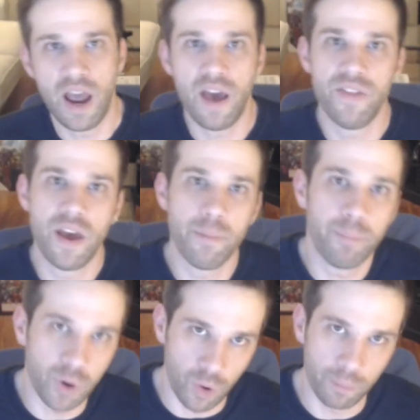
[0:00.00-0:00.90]
and then
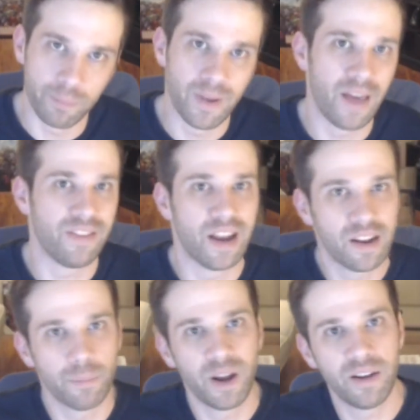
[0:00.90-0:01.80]
boom, at the
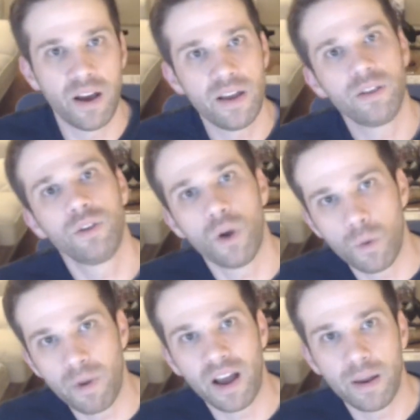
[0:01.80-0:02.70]
end of my night, go
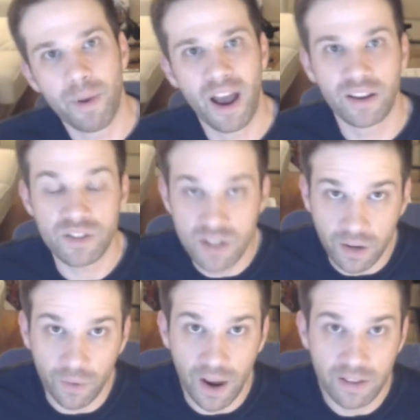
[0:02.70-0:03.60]
buy a pack of
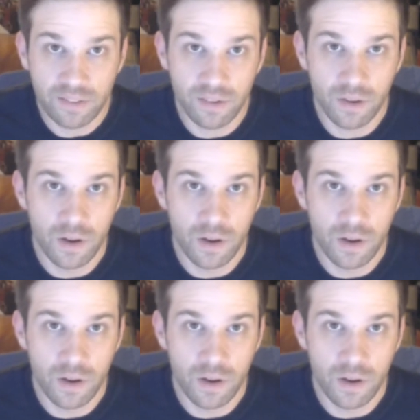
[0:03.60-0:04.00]
cigarettes.